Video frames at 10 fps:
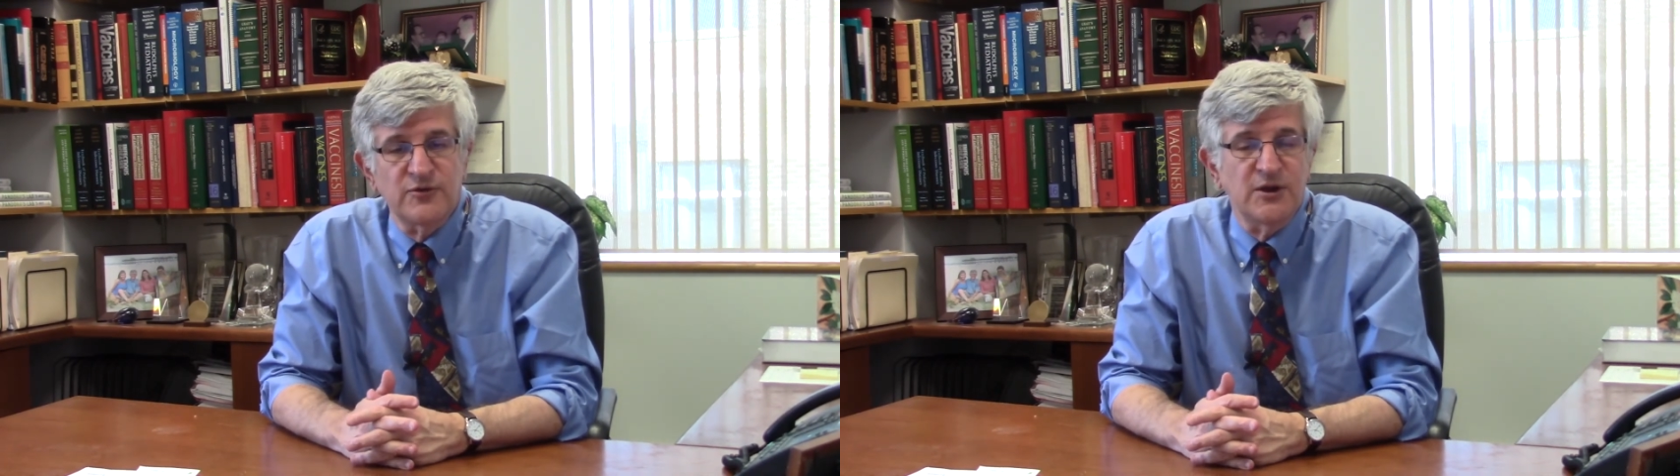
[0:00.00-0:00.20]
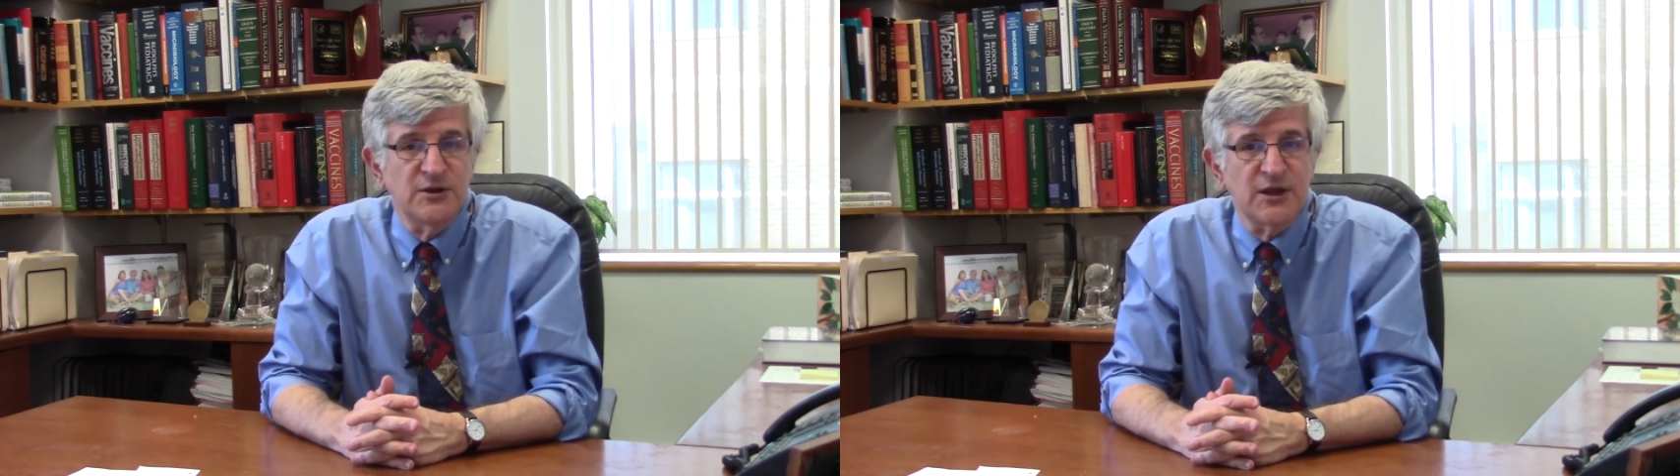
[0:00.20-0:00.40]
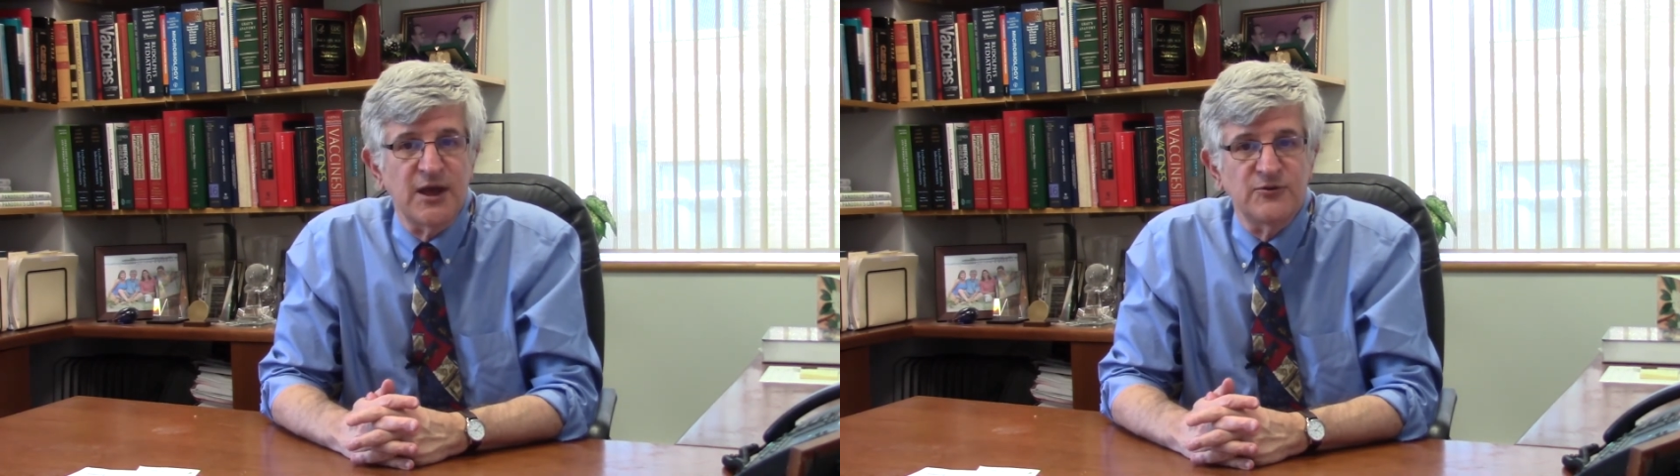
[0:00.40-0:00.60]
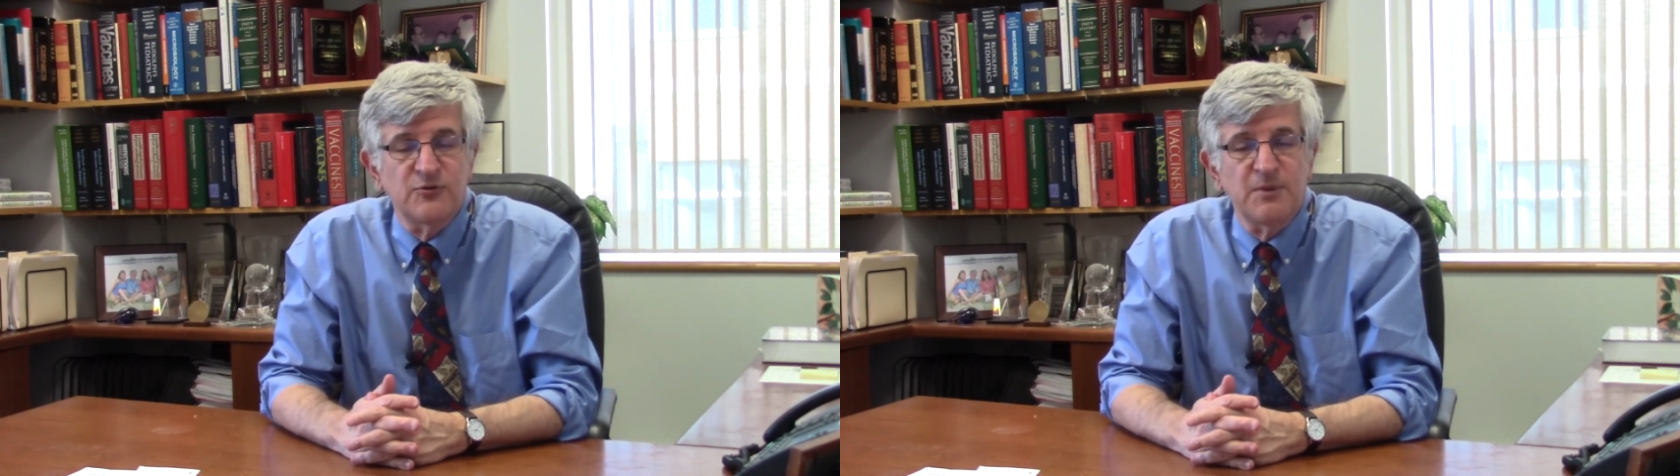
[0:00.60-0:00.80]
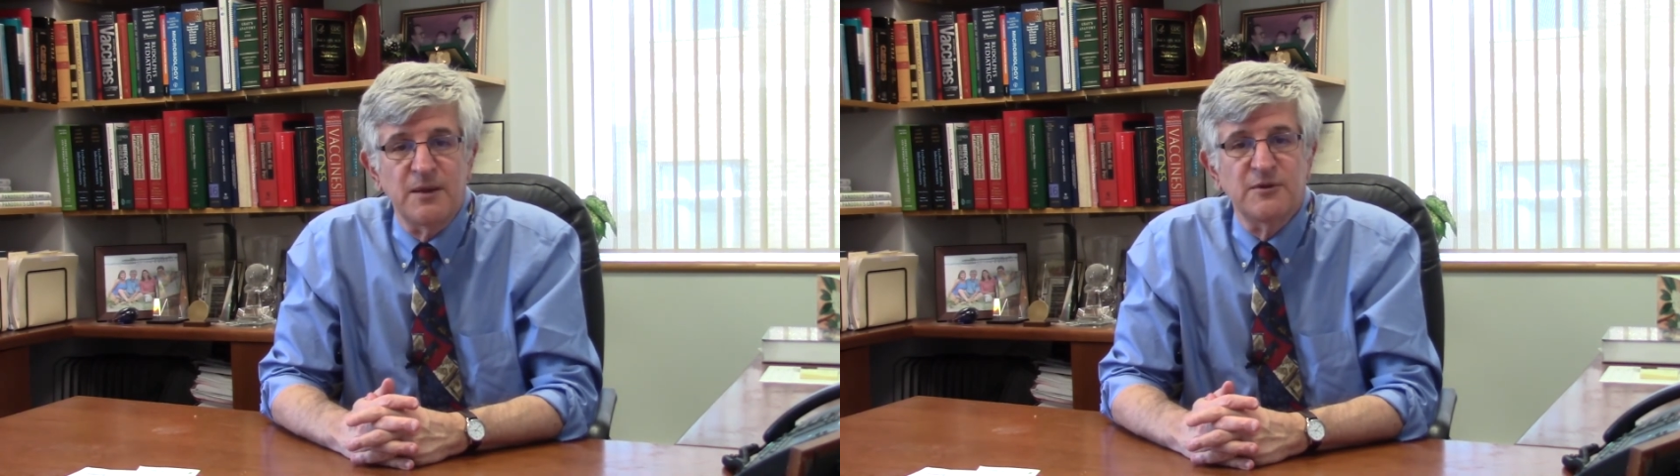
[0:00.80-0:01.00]
And in the case
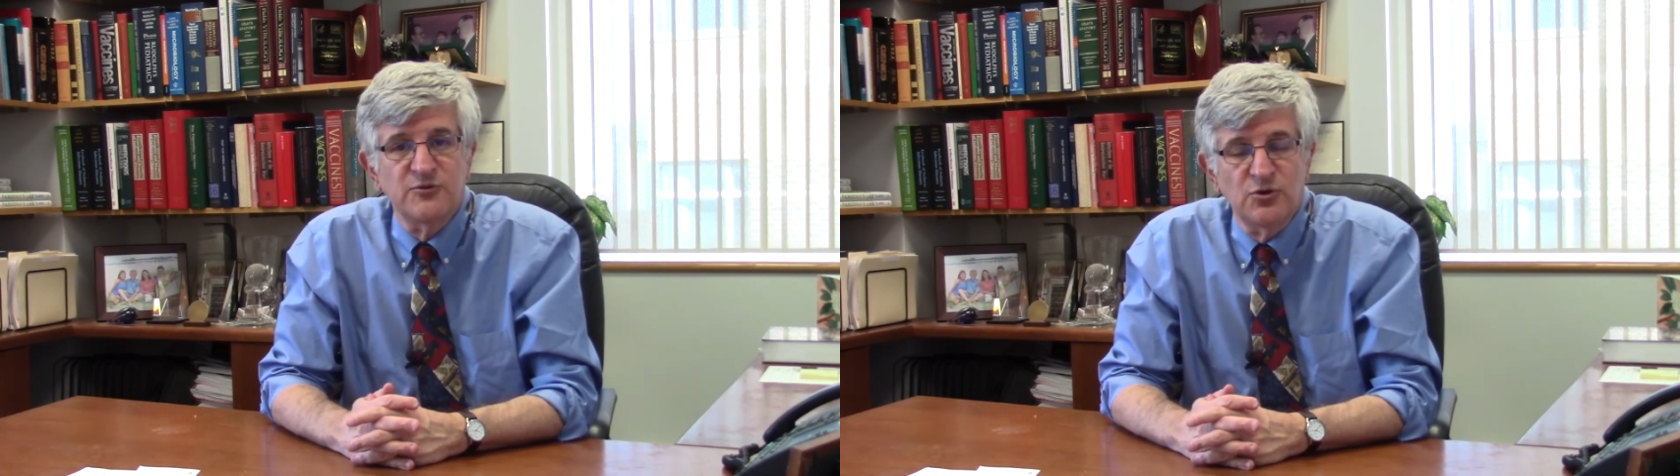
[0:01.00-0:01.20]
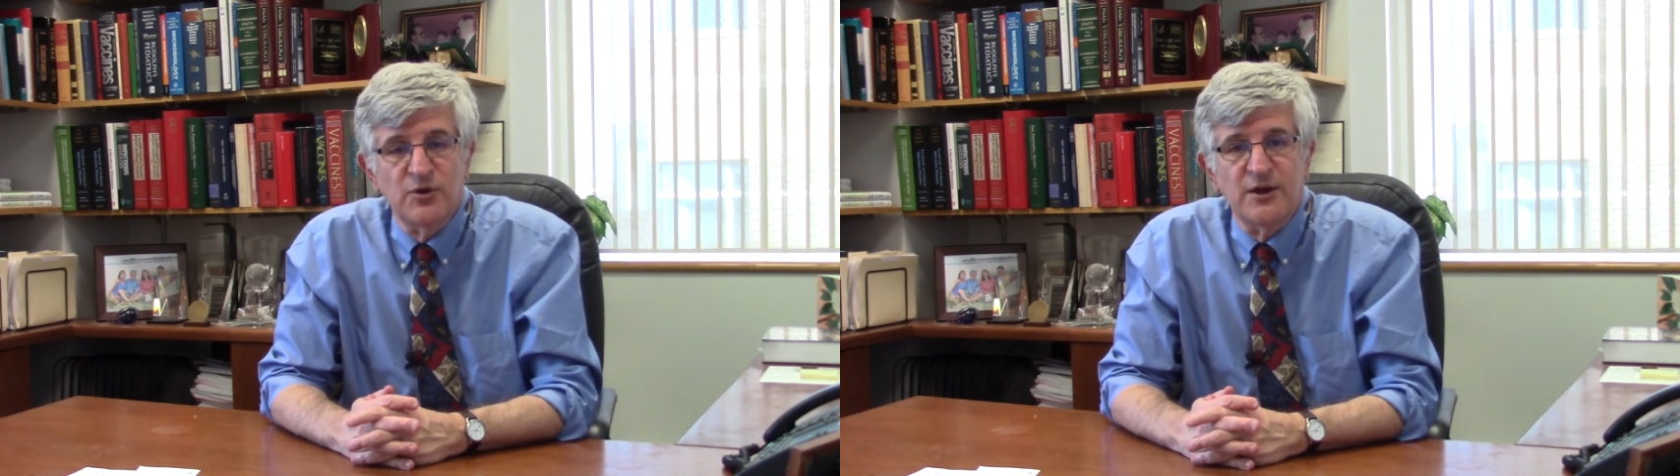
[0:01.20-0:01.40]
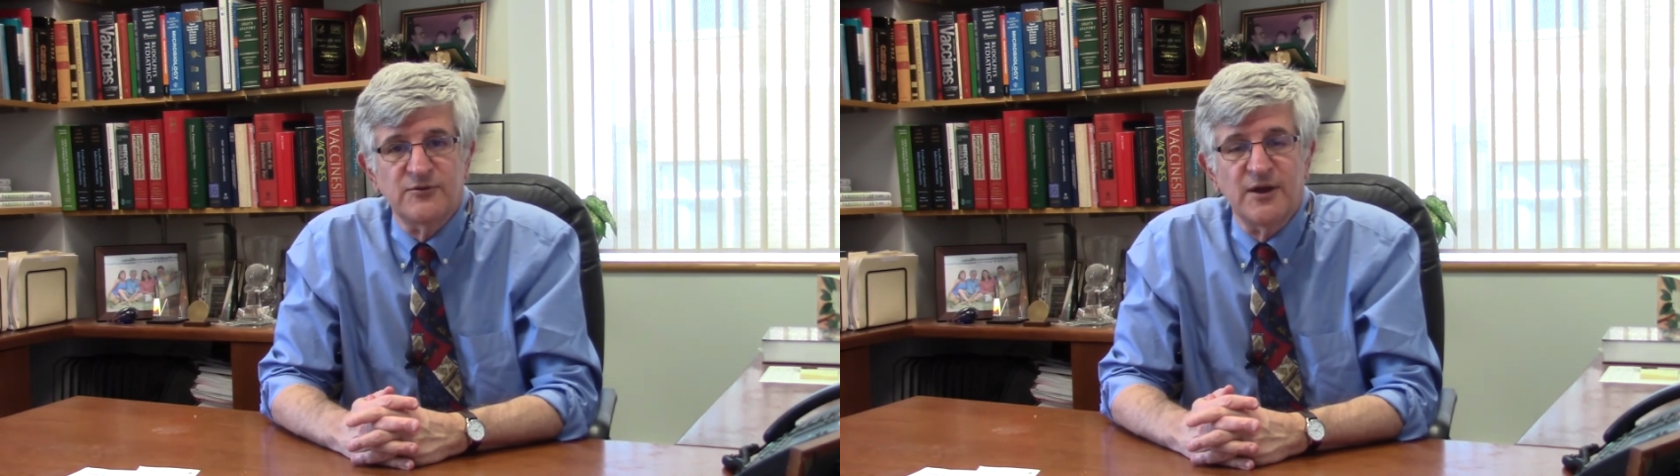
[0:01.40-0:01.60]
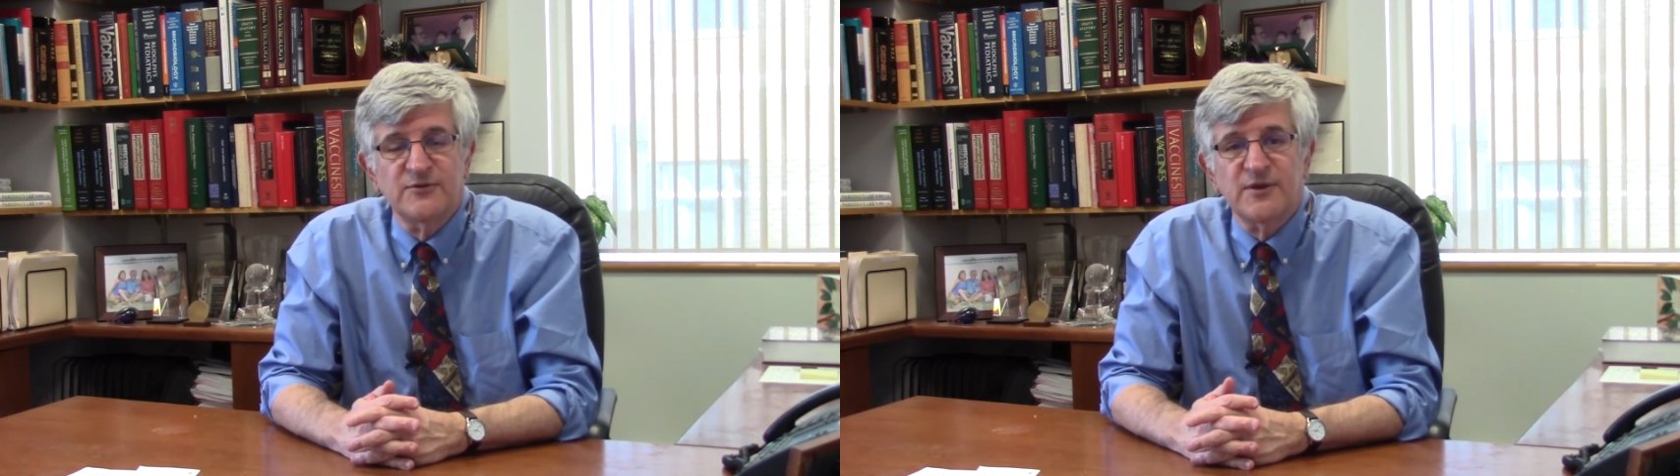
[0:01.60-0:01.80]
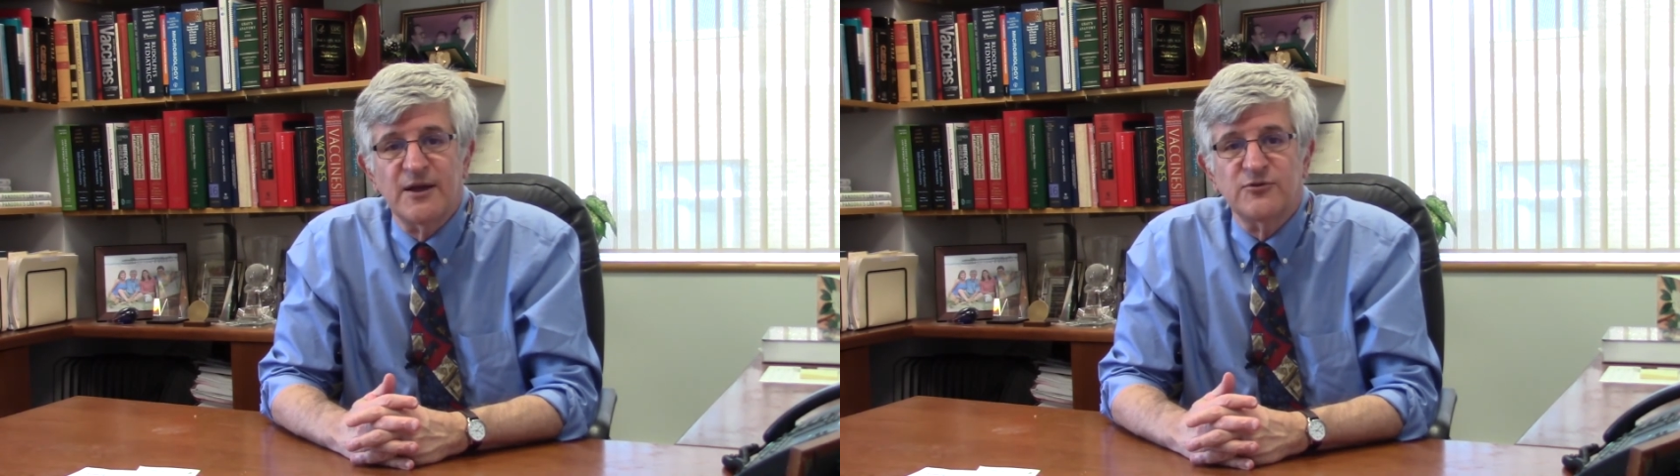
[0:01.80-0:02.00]
of babies in the United
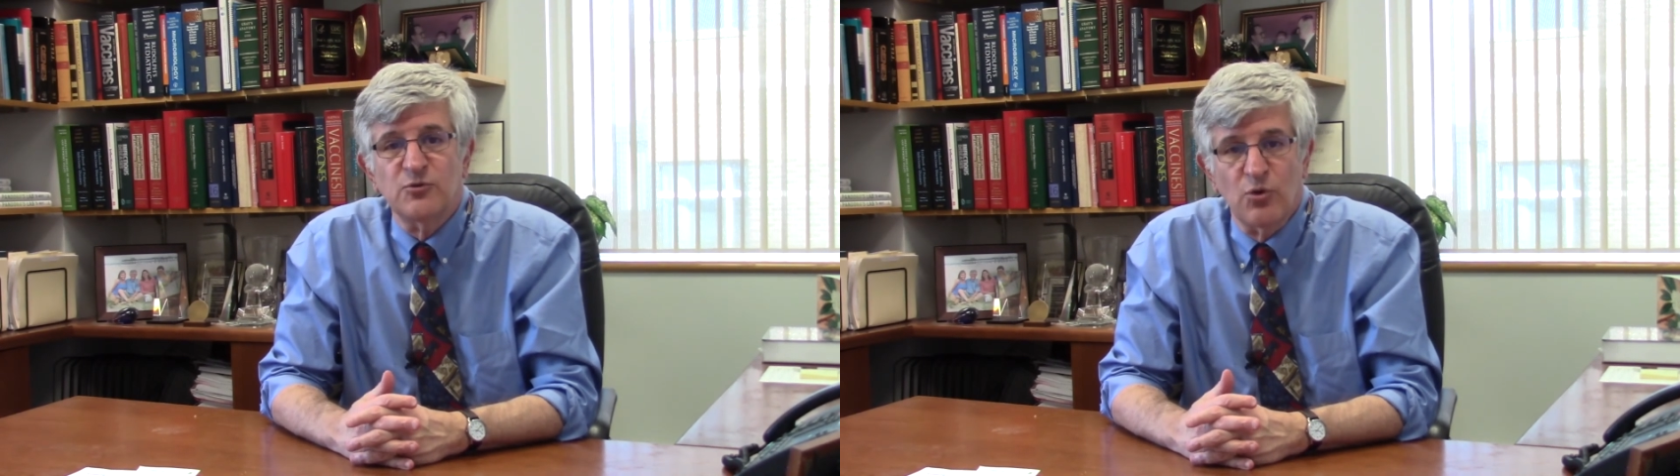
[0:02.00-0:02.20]
States, that's the